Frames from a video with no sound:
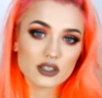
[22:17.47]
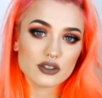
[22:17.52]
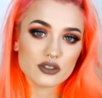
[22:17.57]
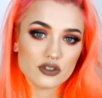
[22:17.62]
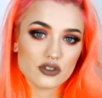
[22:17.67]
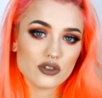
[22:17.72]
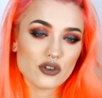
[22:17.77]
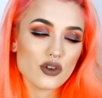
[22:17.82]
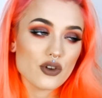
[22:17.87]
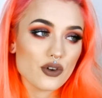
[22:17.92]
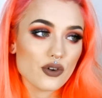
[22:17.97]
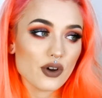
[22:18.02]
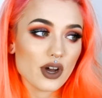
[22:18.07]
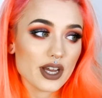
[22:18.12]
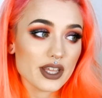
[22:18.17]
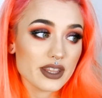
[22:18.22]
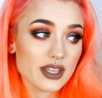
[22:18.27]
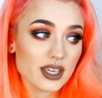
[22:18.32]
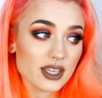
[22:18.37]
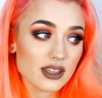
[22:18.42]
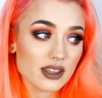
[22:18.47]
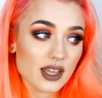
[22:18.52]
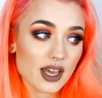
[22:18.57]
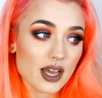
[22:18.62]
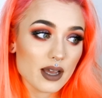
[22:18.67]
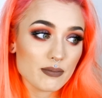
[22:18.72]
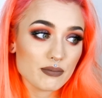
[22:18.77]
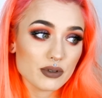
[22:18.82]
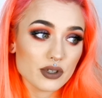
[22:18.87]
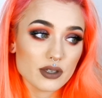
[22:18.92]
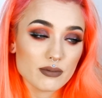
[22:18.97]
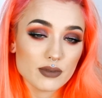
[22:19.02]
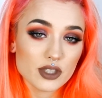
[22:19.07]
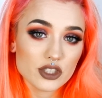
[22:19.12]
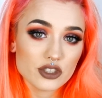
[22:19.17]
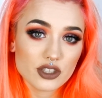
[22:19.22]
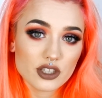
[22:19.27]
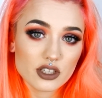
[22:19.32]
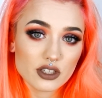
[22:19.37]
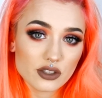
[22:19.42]
So I think that pretty
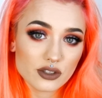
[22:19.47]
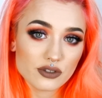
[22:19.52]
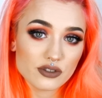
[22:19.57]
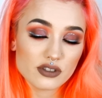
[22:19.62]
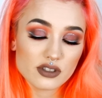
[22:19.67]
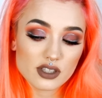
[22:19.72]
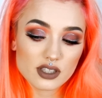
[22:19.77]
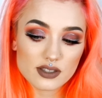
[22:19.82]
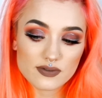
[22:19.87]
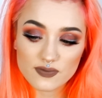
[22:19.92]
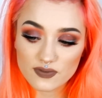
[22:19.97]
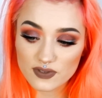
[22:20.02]
much concludes this